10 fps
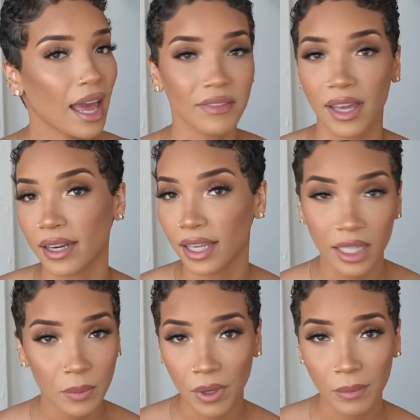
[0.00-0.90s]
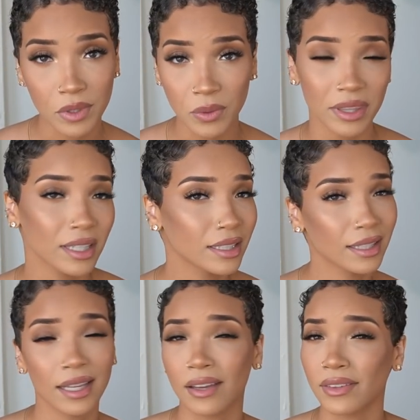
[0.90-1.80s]
Haven't had any problems with it.
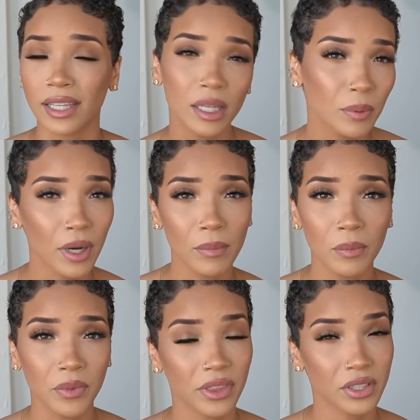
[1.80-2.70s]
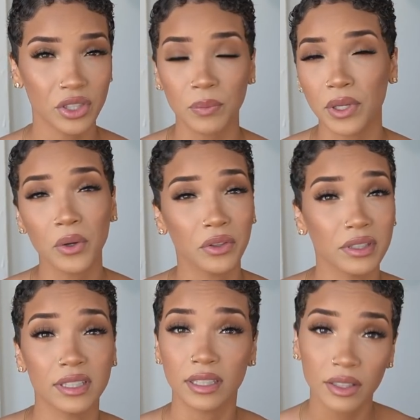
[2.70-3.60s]
Didn't have any problem with the shipping or the
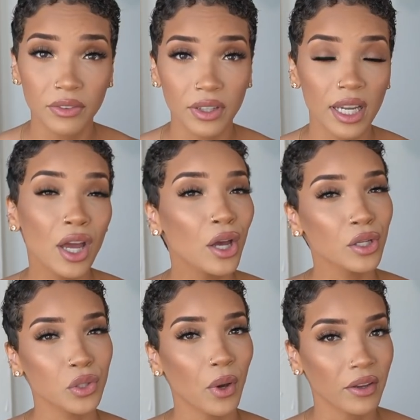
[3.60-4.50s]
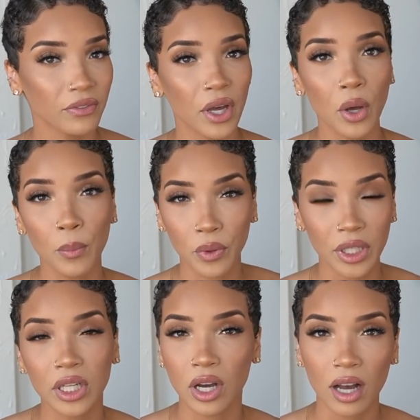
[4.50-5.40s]
delivery. So I felt
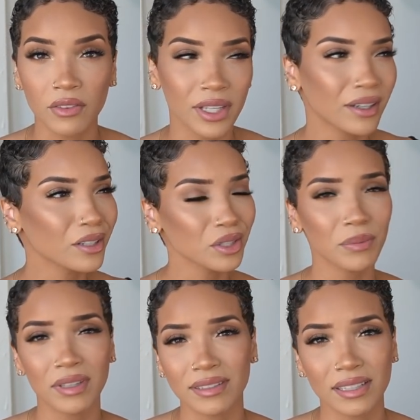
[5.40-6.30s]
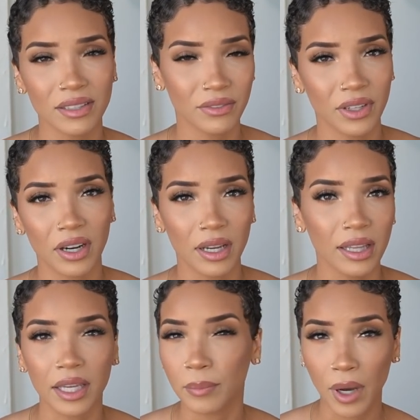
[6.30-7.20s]
pretty confident. Also because it's a very
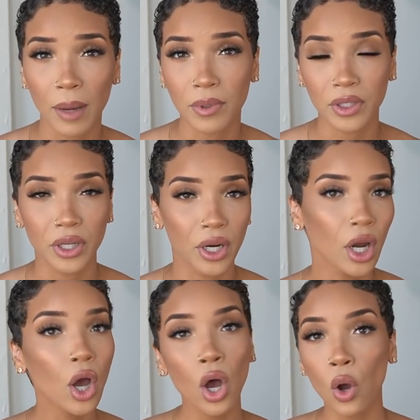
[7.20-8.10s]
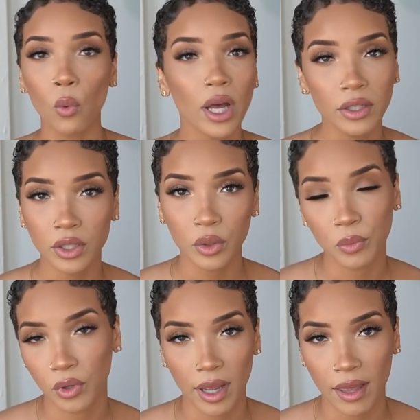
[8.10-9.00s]
like popular well-known
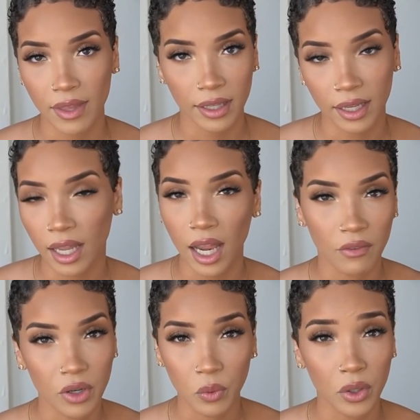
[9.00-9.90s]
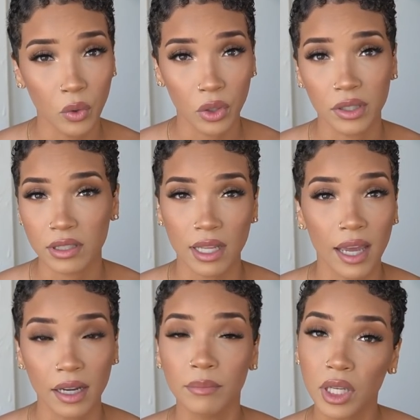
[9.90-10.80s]
brand that like everyone orders
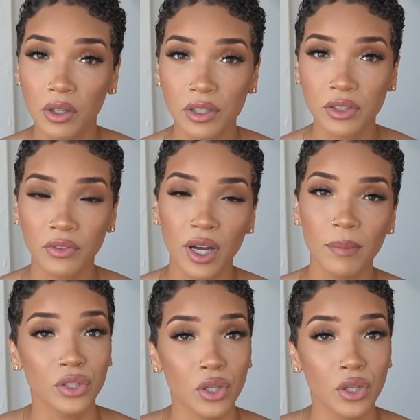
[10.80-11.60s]
light up mirrors from.